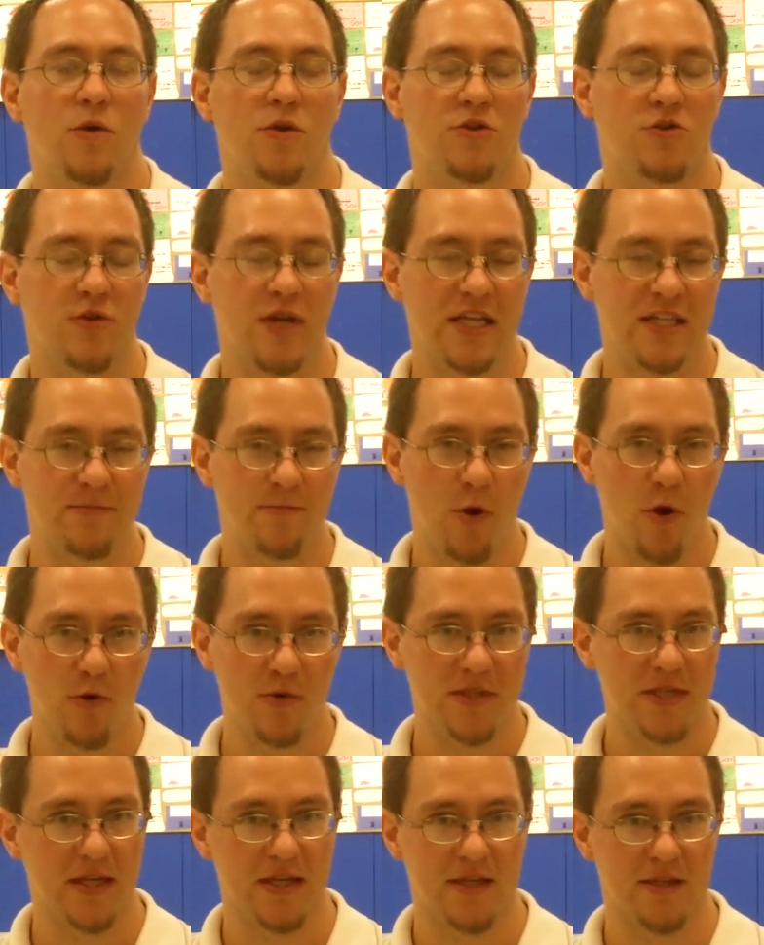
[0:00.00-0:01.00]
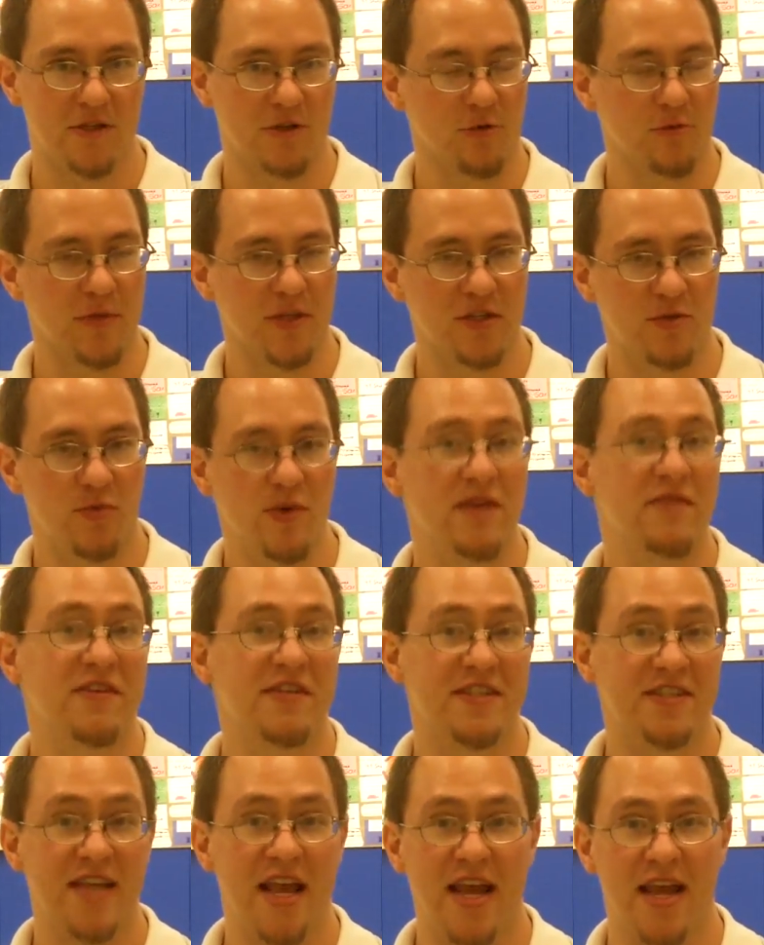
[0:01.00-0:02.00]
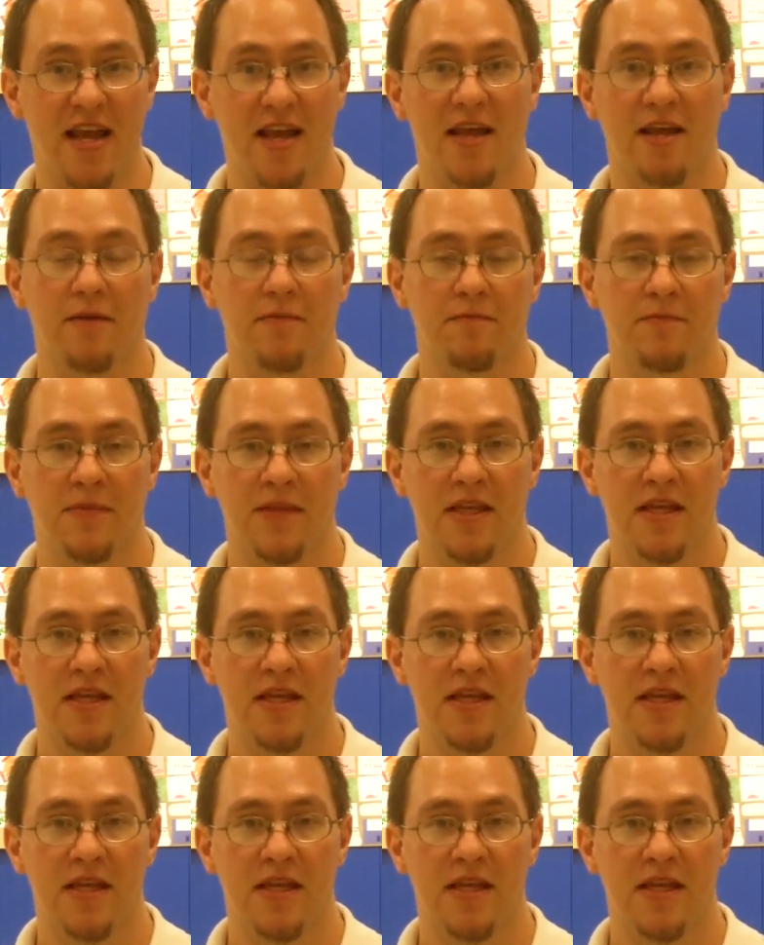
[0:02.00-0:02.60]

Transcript: With transposing instruments, we have a saying.